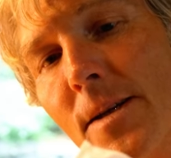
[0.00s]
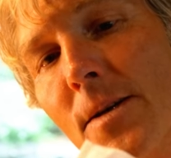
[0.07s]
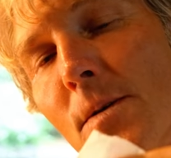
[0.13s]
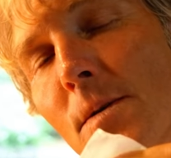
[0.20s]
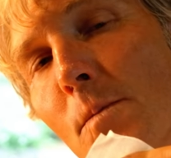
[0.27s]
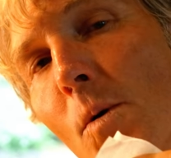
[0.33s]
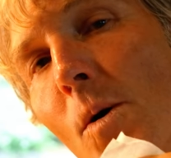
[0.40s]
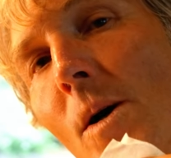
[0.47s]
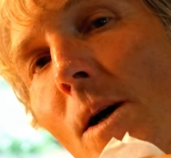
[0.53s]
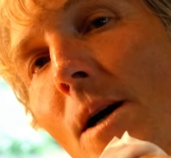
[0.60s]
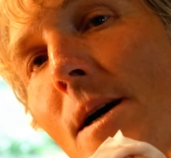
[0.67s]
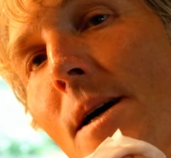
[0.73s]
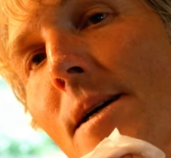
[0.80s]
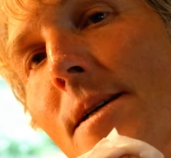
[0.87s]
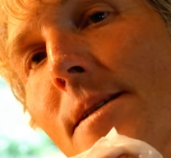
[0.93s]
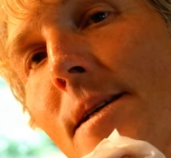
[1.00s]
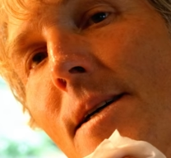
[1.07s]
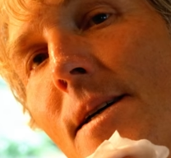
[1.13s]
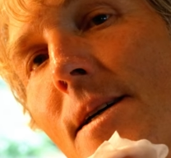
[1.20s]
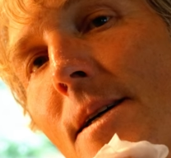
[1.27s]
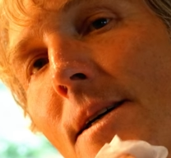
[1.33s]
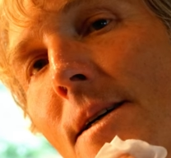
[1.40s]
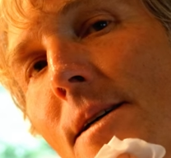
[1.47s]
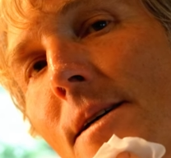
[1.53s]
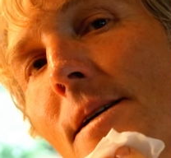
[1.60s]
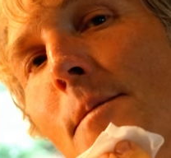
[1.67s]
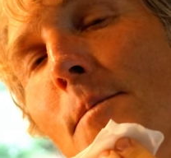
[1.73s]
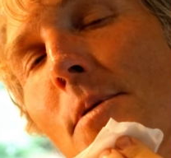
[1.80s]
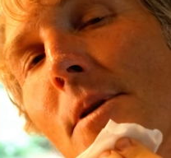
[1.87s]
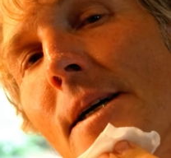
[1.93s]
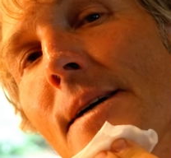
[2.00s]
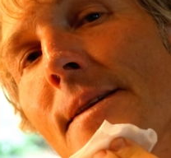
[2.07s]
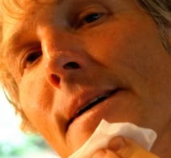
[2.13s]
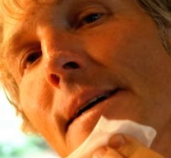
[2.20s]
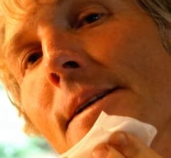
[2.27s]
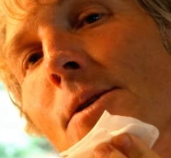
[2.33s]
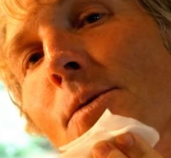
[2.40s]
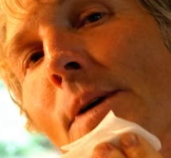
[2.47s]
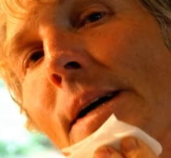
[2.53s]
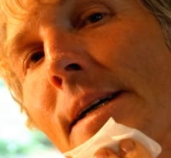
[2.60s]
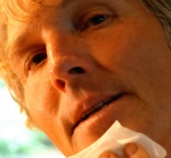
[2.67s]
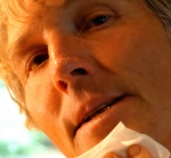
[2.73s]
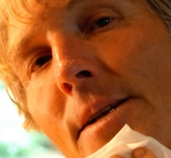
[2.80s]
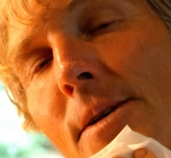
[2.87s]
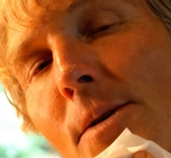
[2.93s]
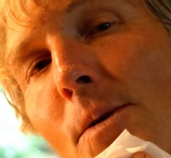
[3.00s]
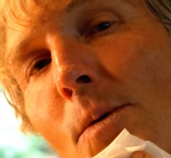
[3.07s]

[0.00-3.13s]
I use more gauze, apply that directly to